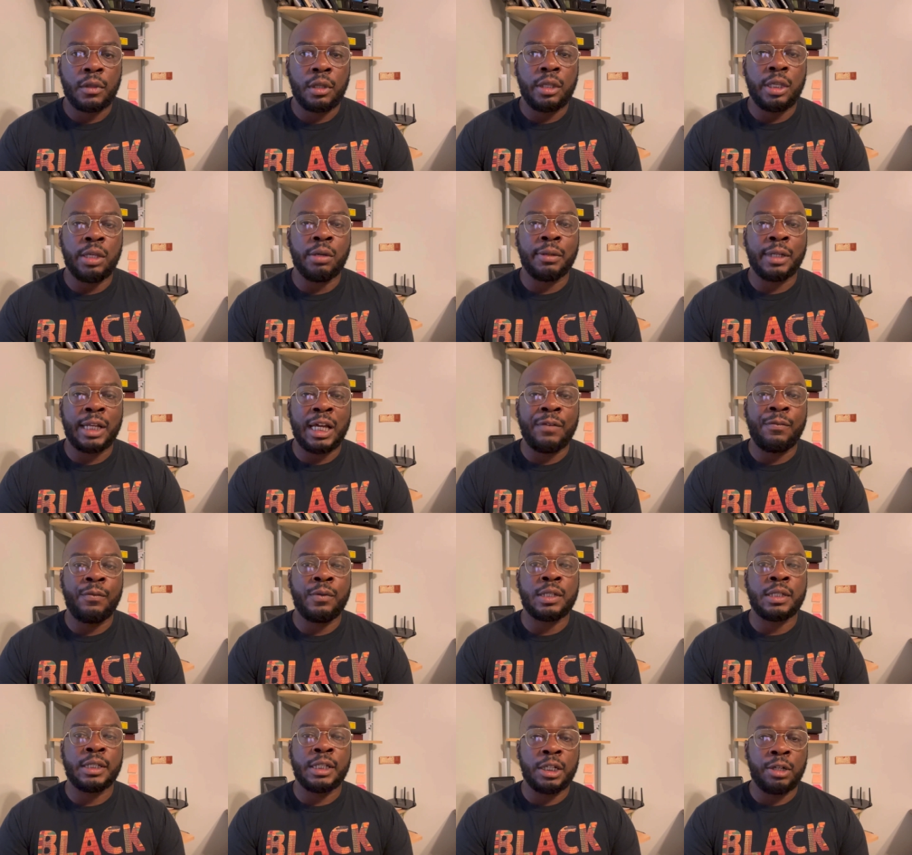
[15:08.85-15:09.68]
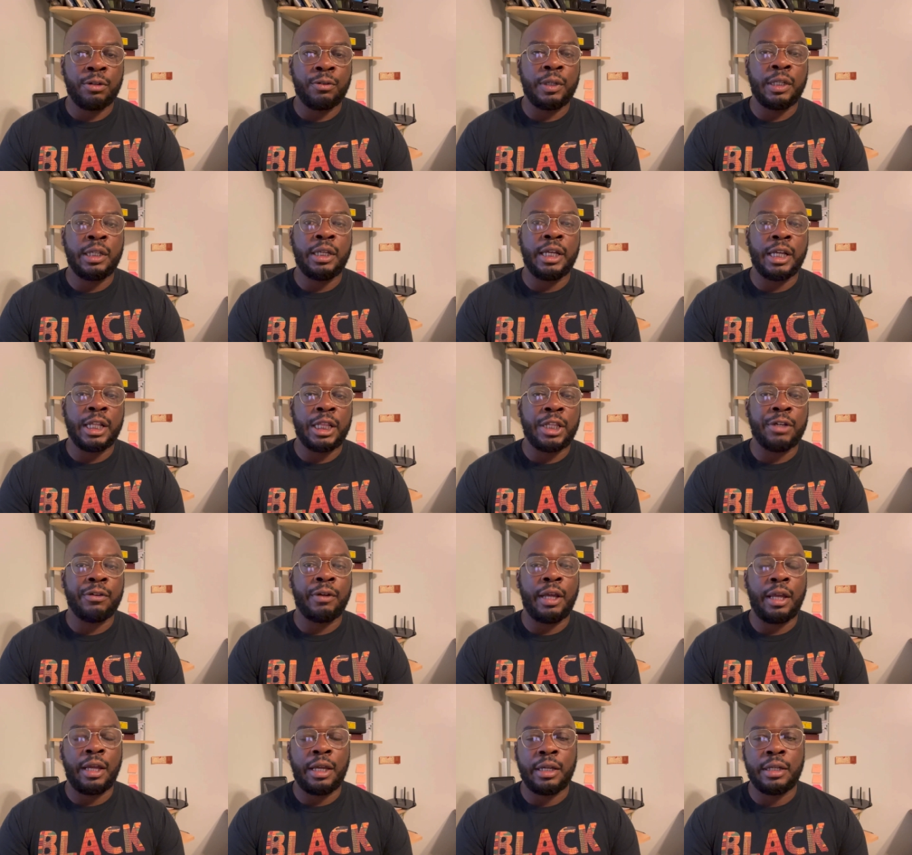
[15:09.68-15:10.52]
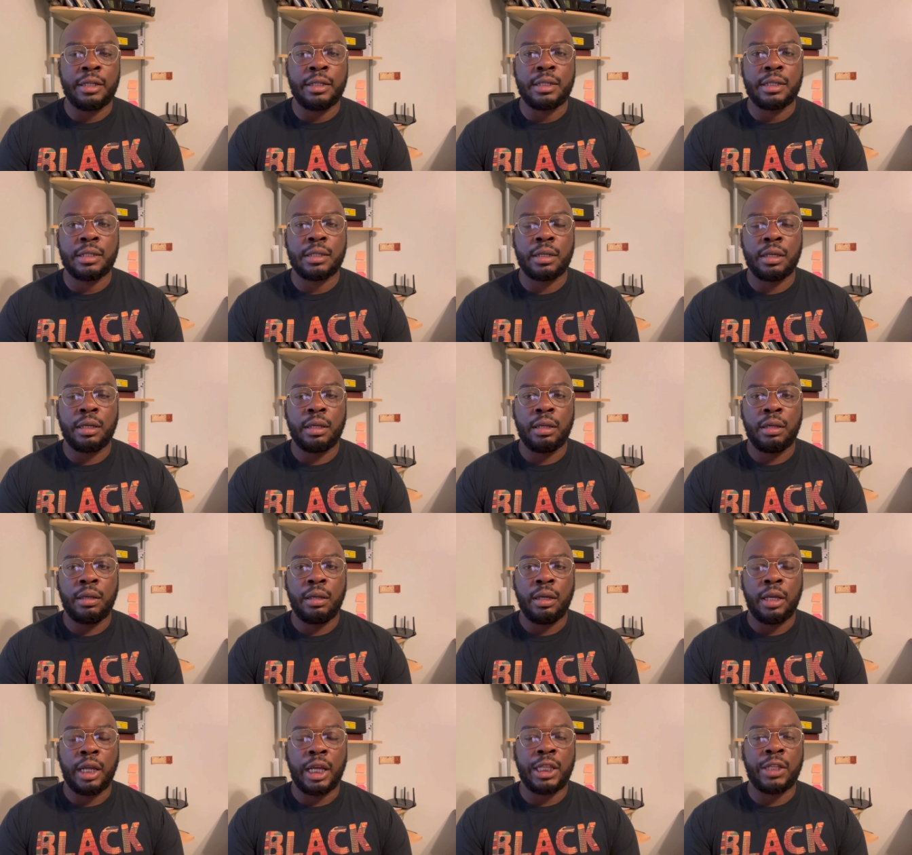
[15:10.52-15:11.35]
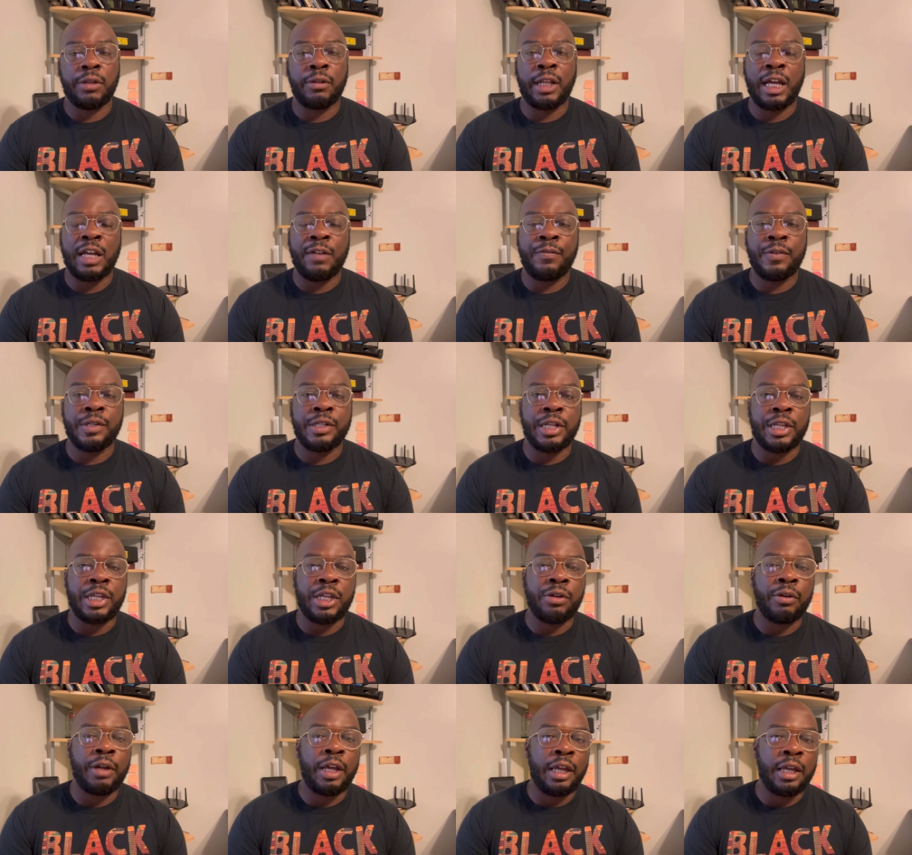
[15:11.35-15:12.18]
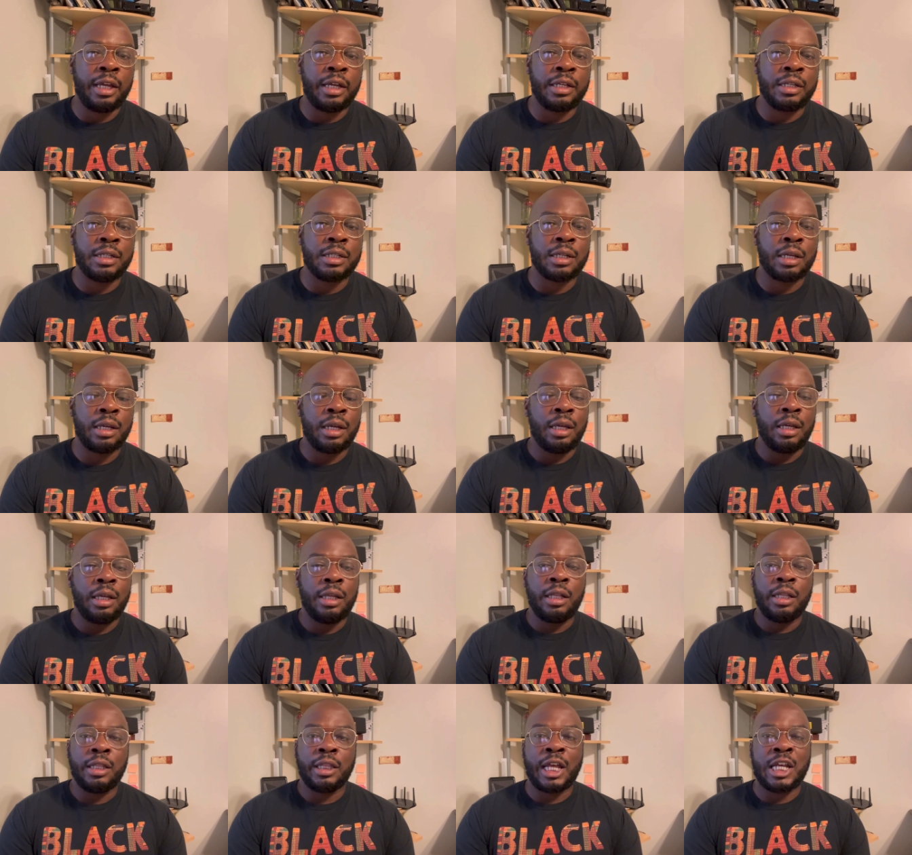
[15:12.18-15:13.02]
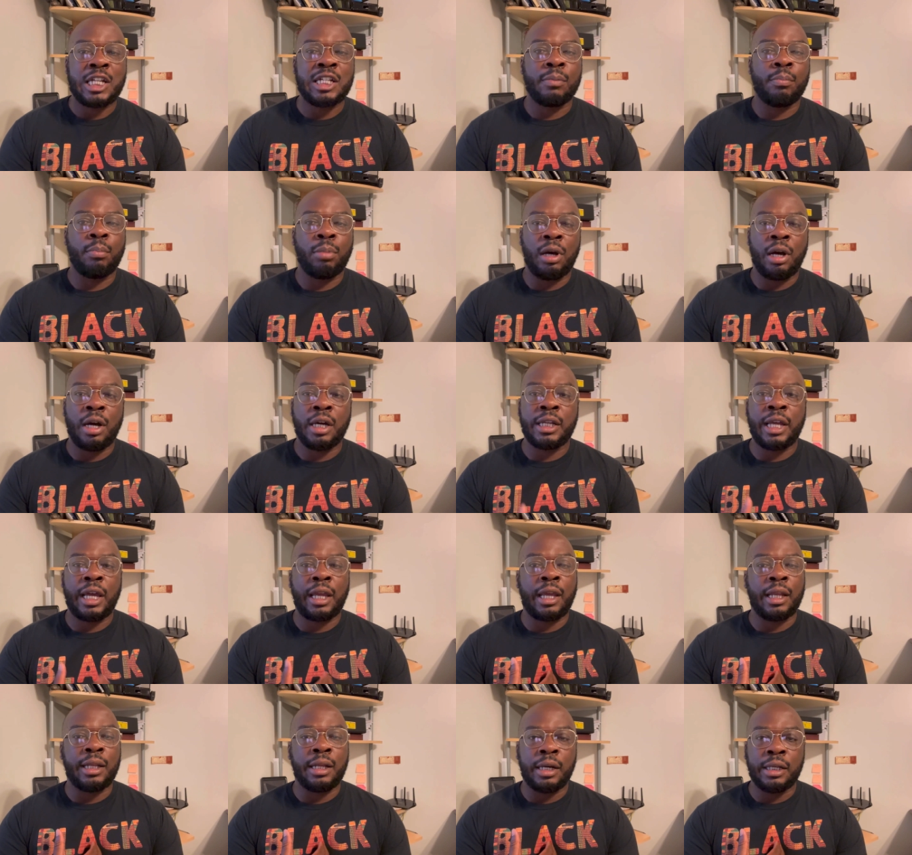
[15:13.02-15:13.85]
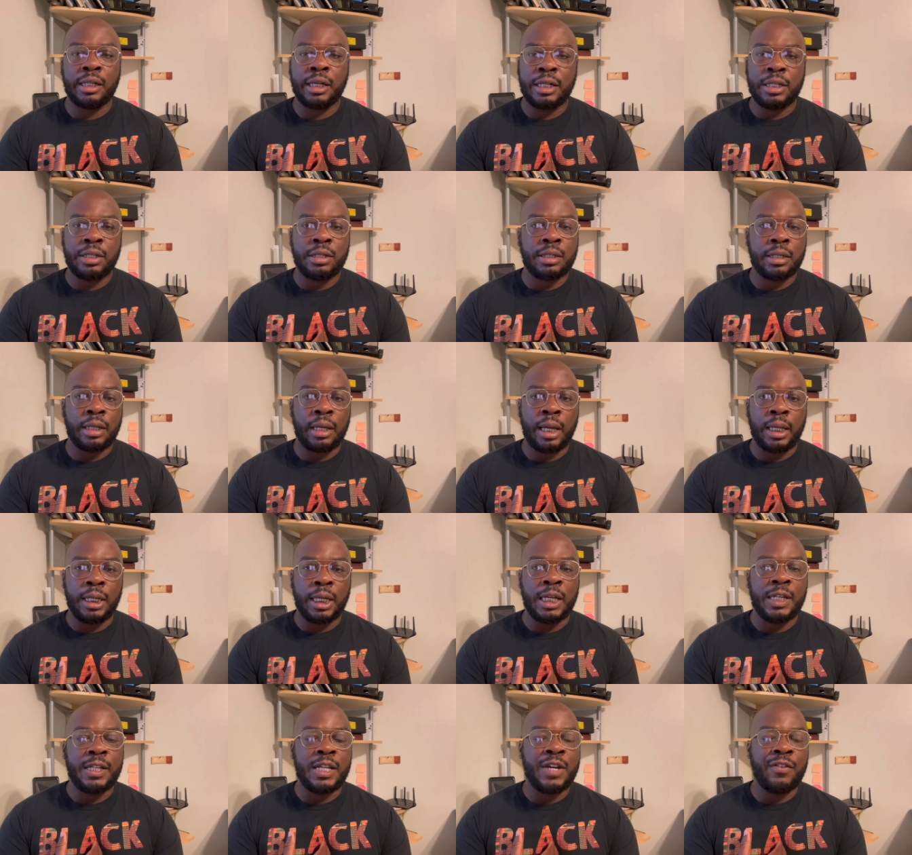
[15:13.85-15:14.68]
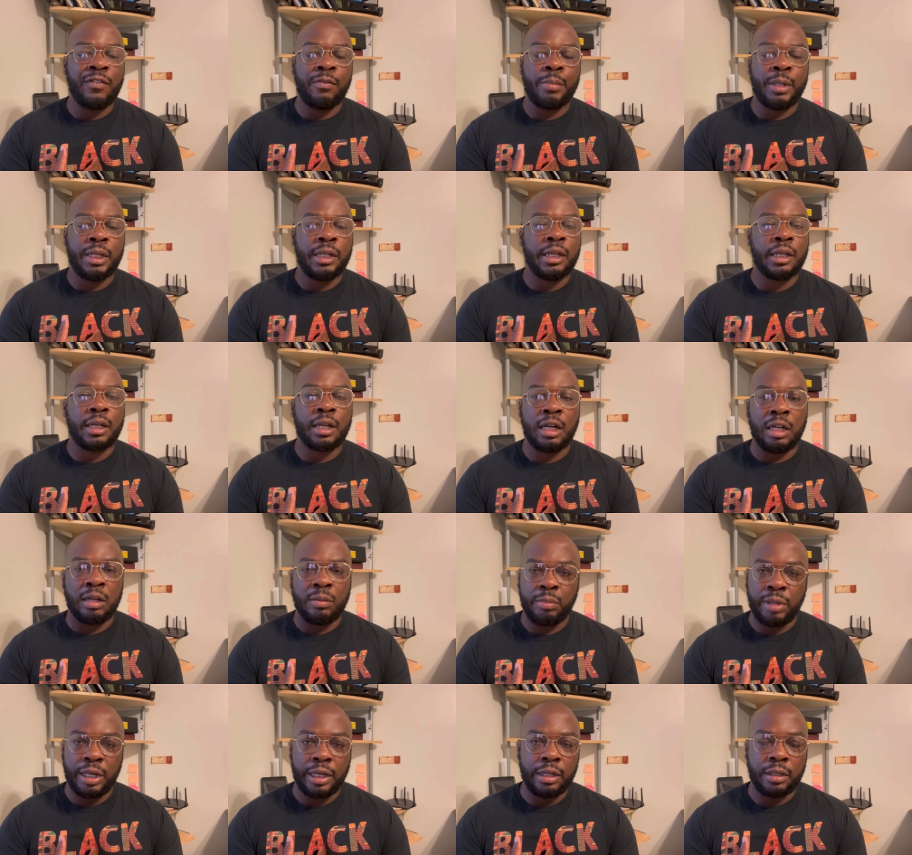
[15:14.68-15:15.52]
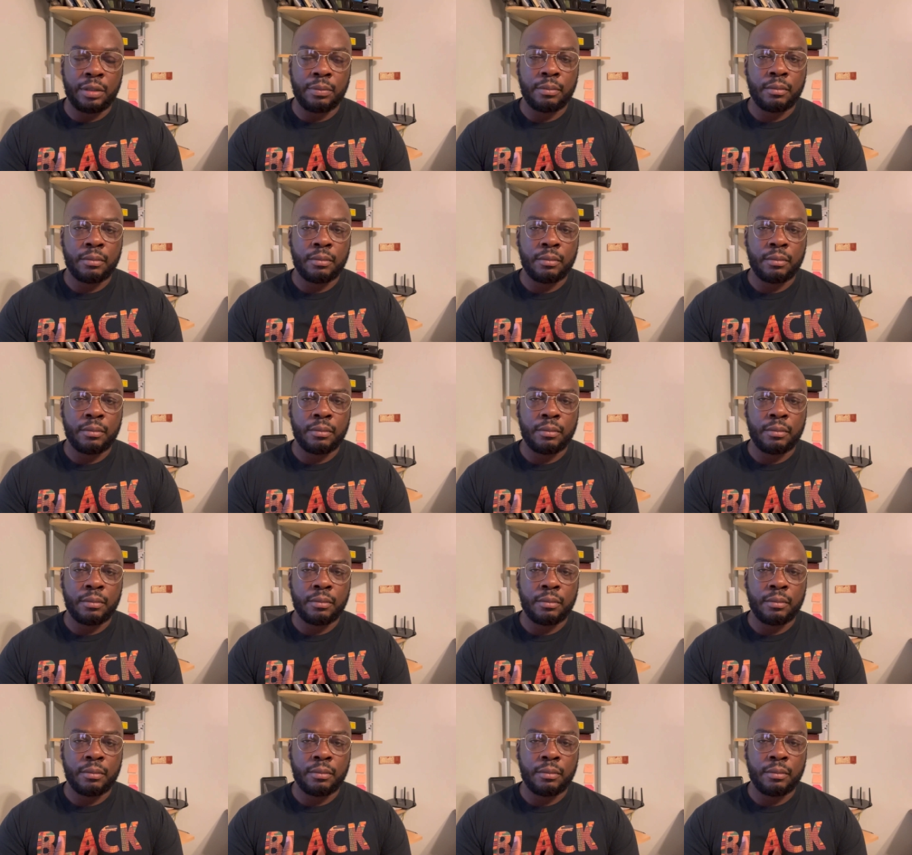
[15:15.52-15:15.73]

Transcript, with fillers: your life is literally in their hands and their life is in your hands, that's a bond I cannot understand. I've never been in combat.